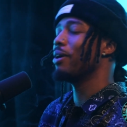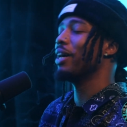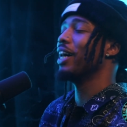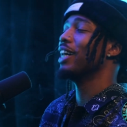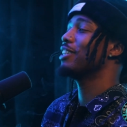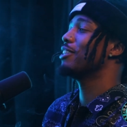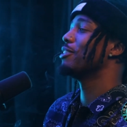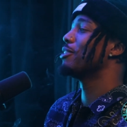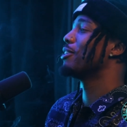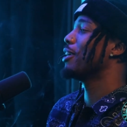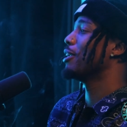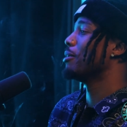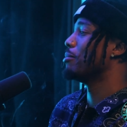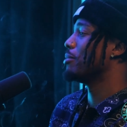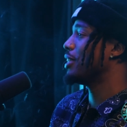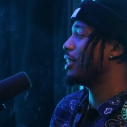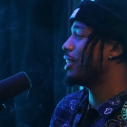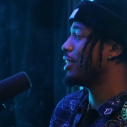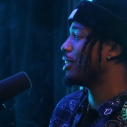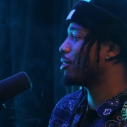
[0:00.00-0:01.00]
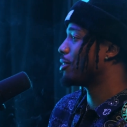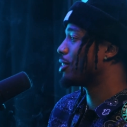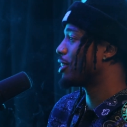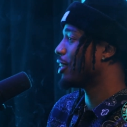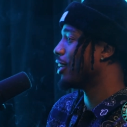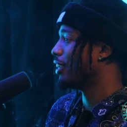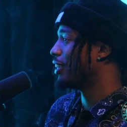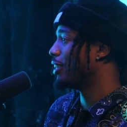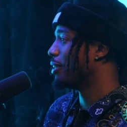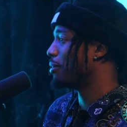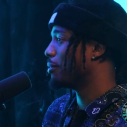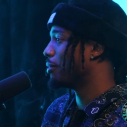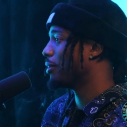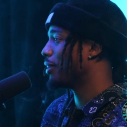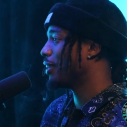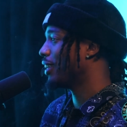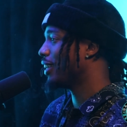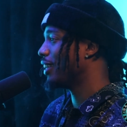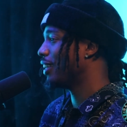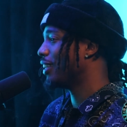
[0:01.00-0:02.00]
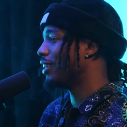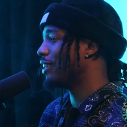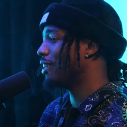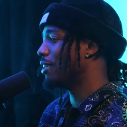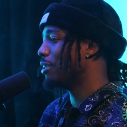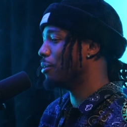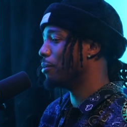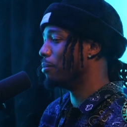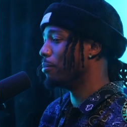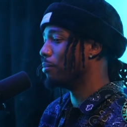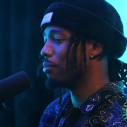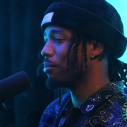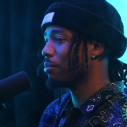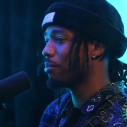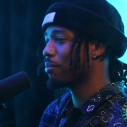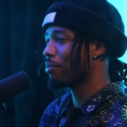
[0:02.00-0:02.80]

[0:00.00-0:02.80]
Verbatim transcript: oh I still call him CEO Charlie. Um,